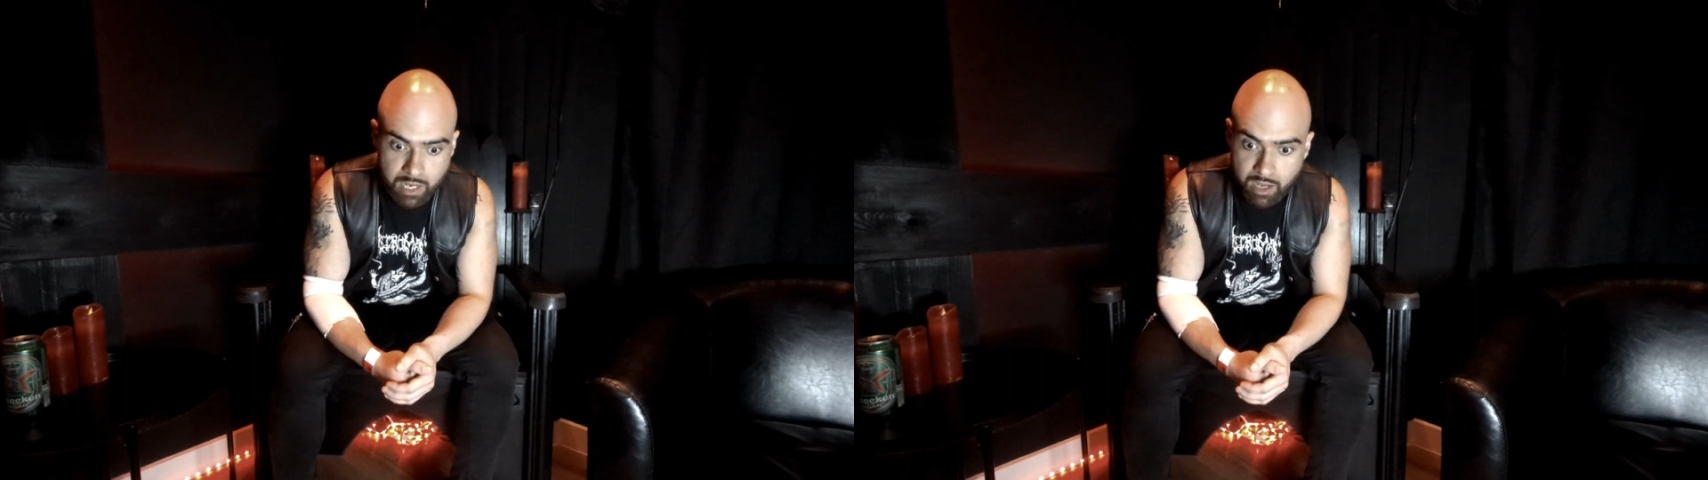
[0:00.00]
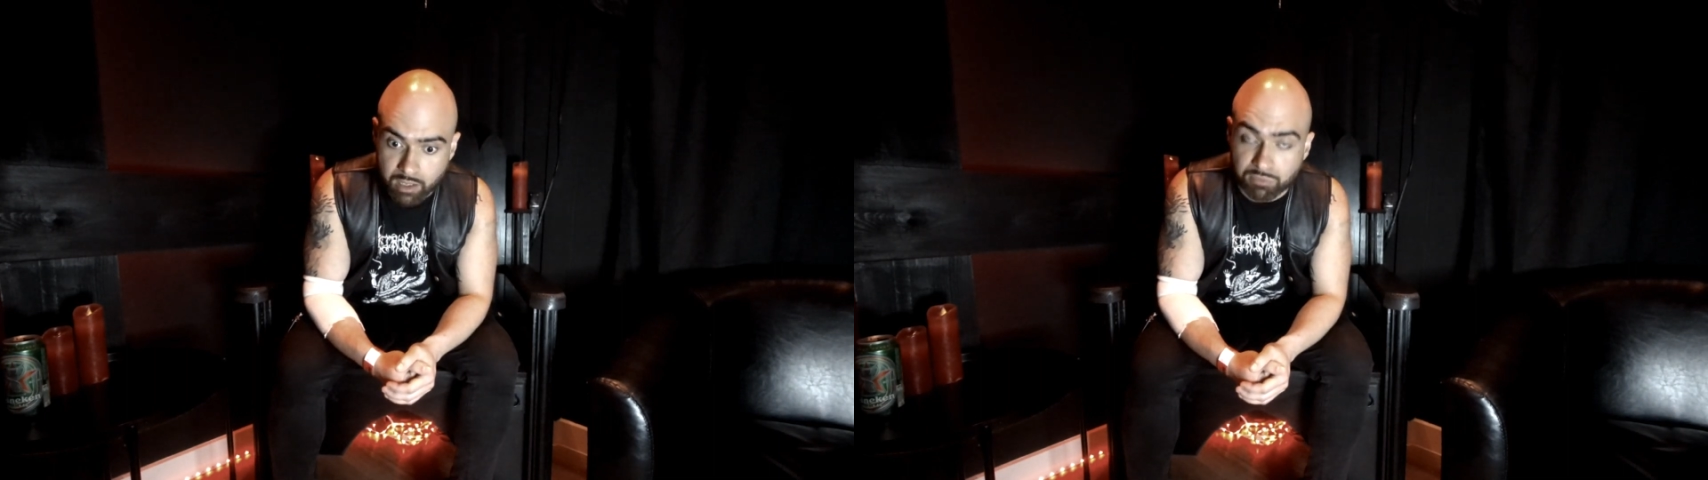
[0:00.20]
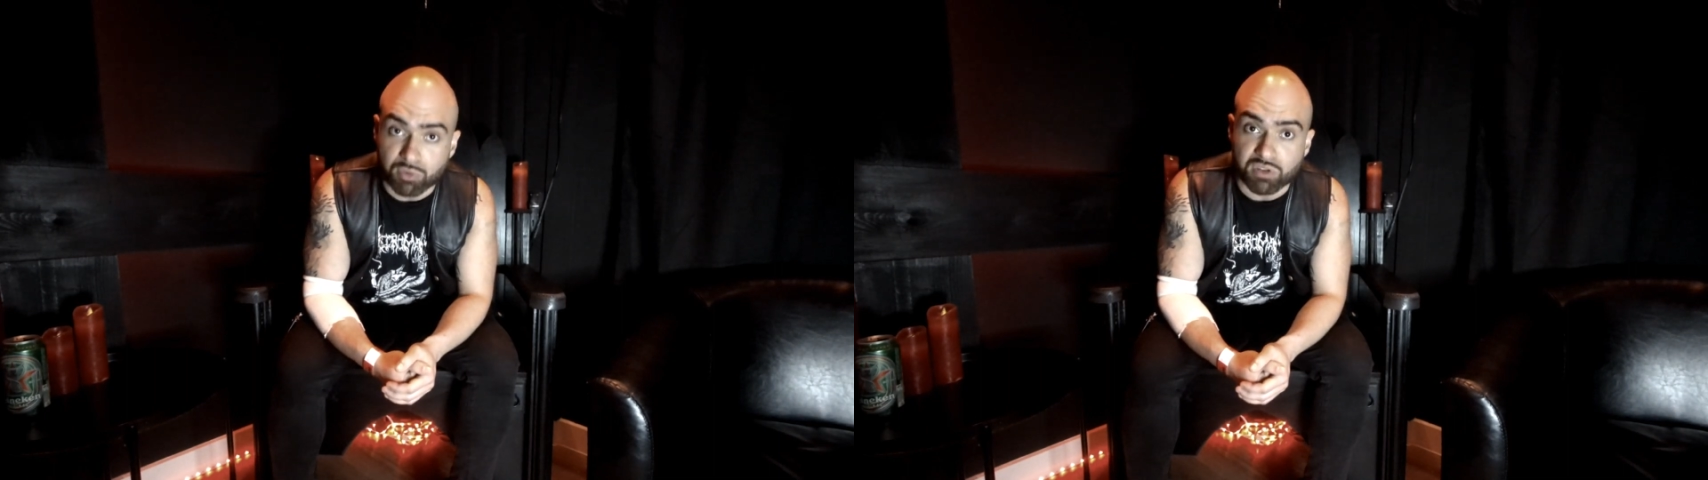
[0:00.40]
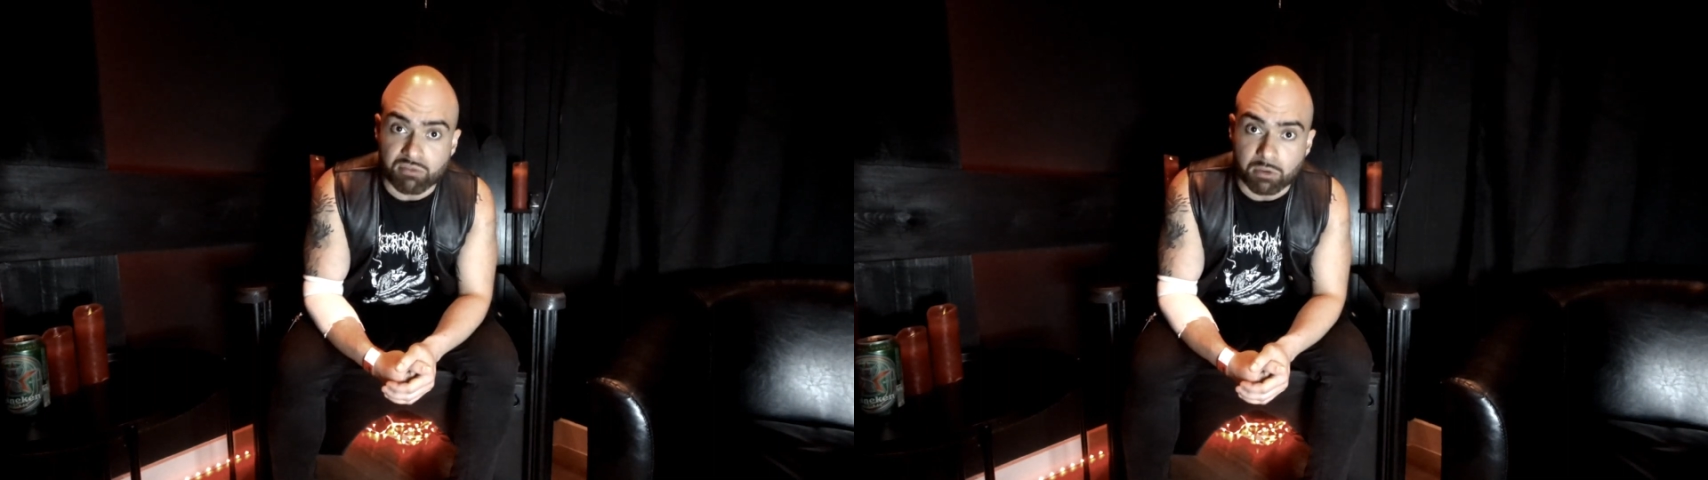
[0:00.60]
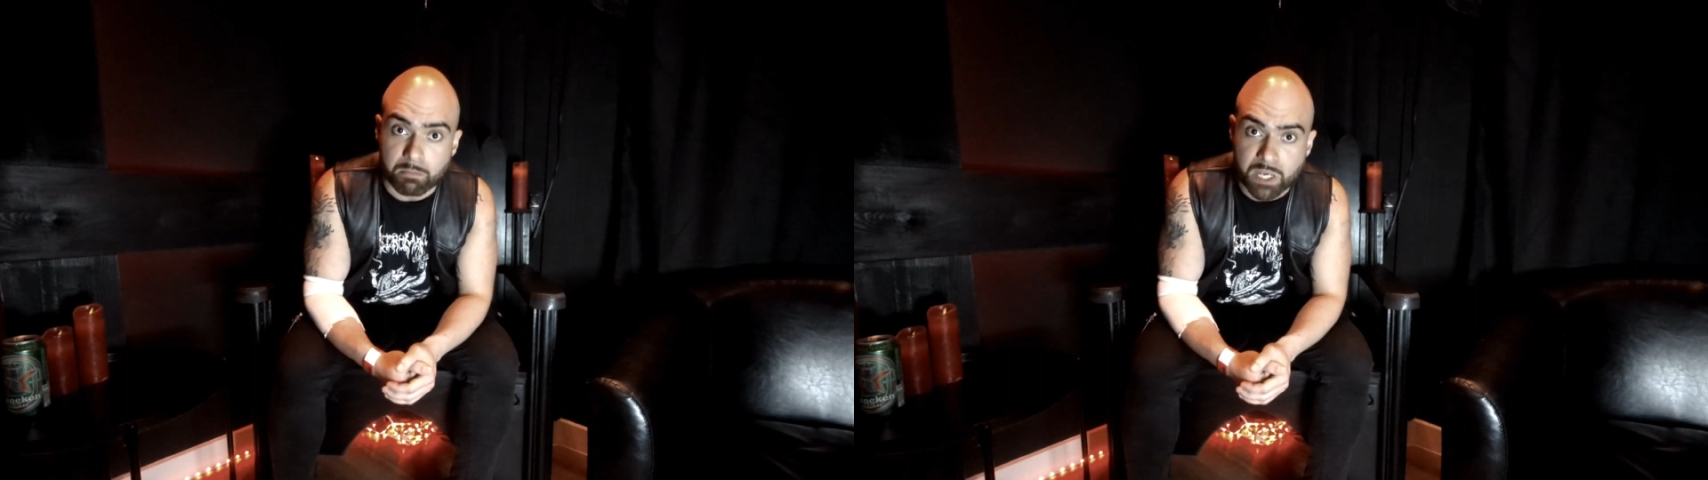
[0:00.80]
yeah, if you've
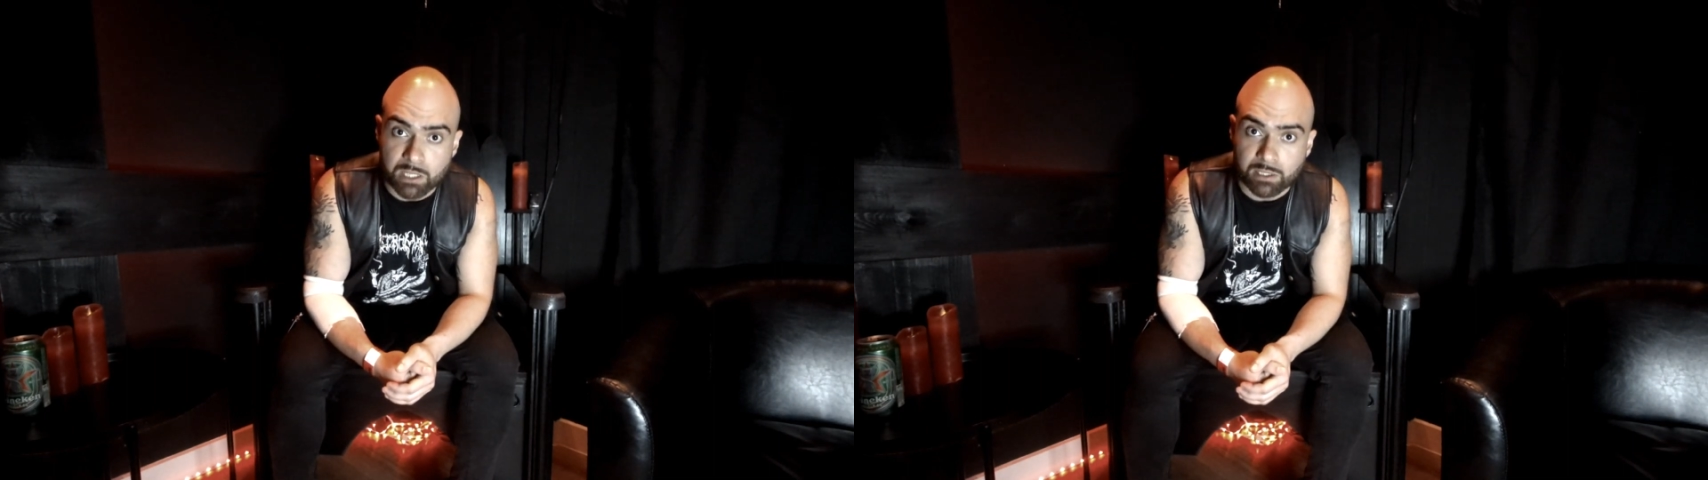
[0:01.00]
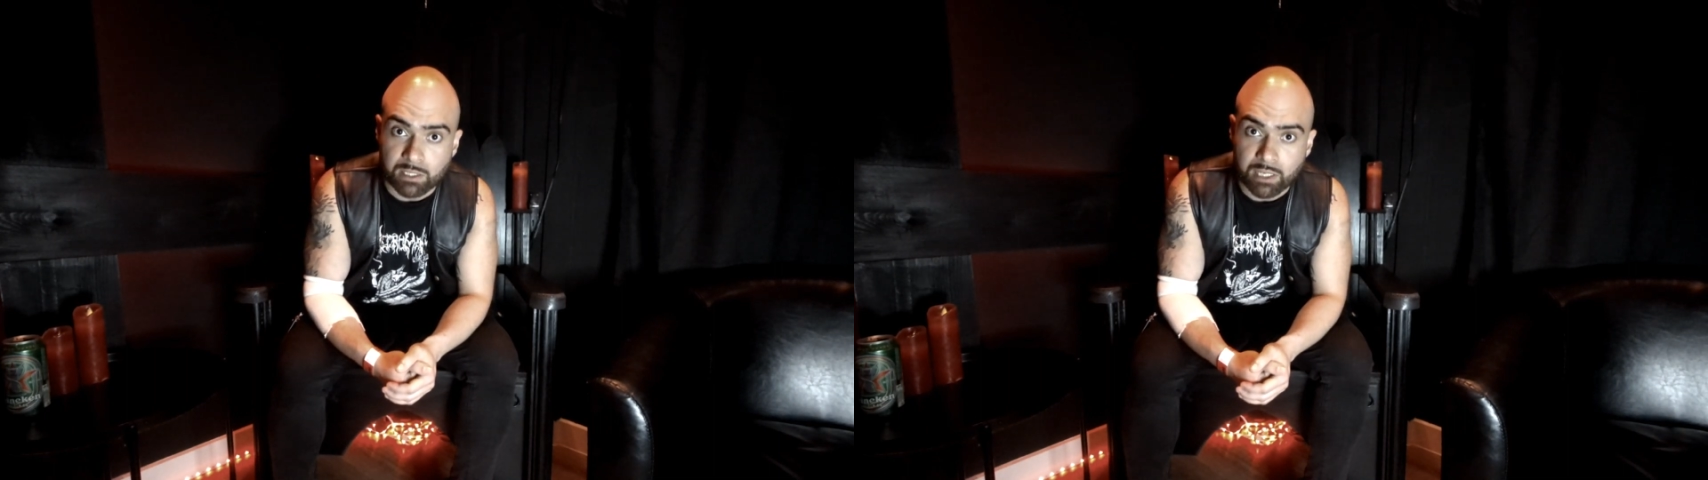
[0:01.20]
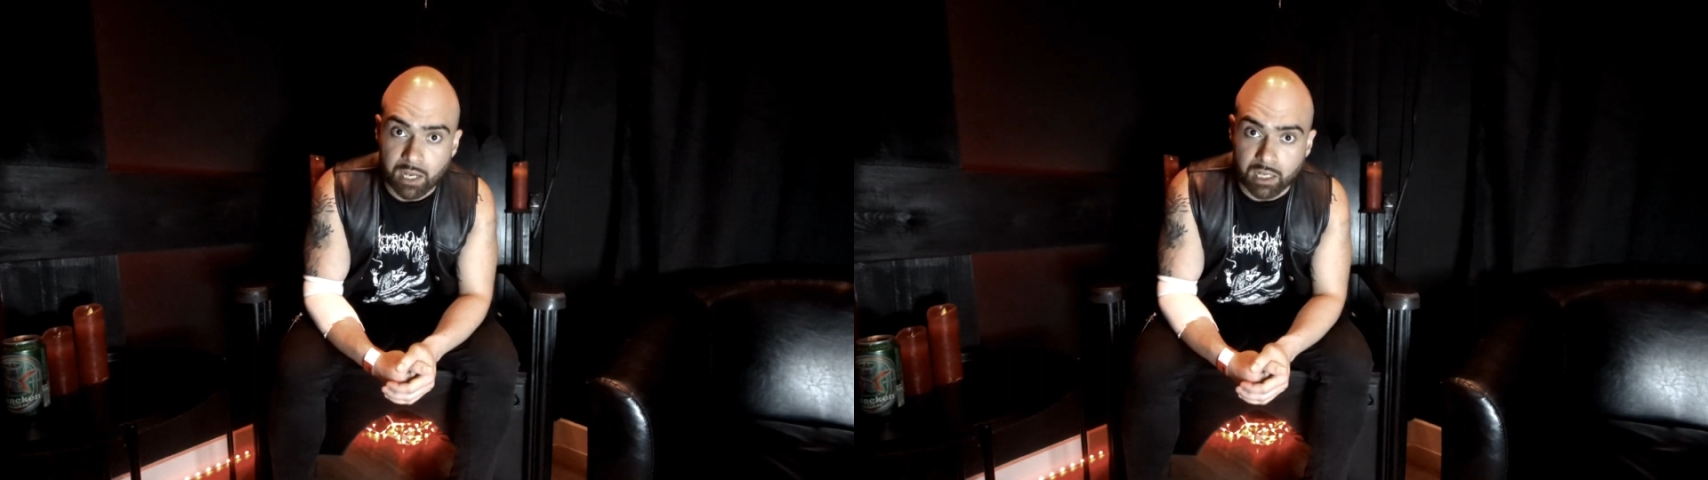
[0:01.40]
never been,